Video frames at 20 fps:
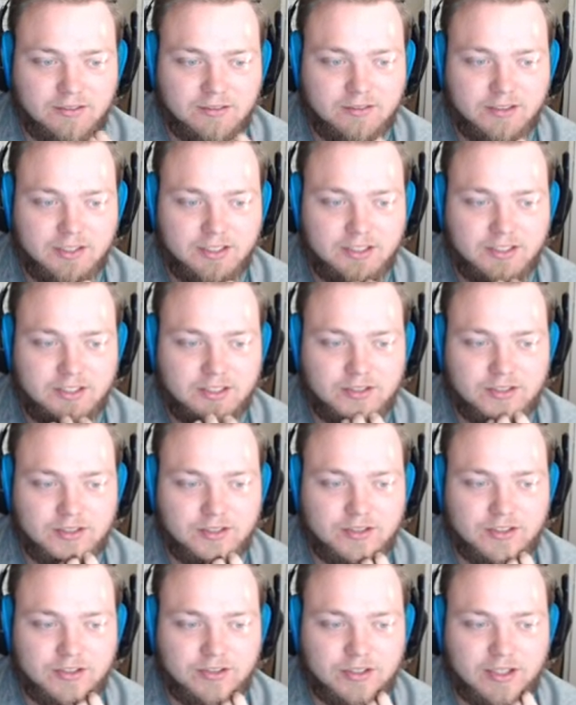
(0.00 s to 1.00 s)
really
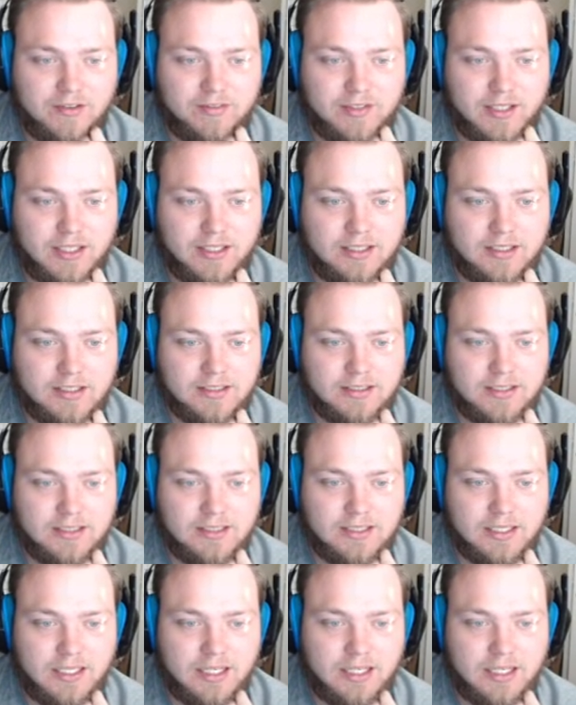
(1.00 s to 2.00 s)
draft tight ends
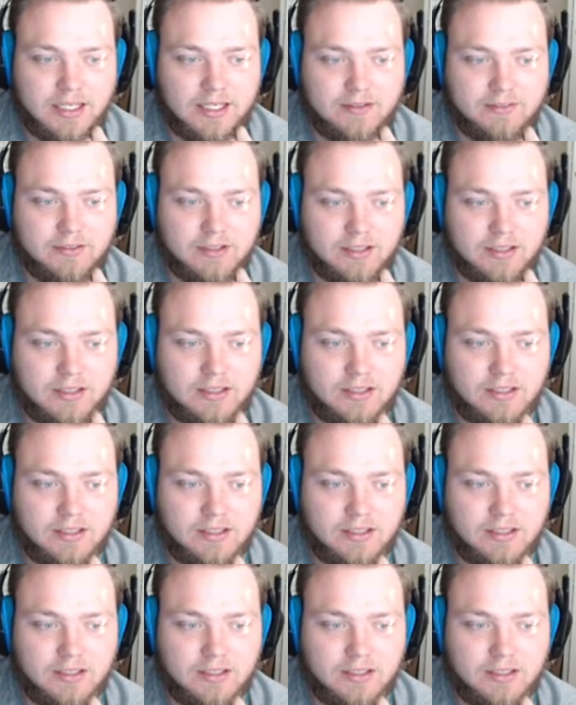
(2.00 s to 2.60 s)
this high ever.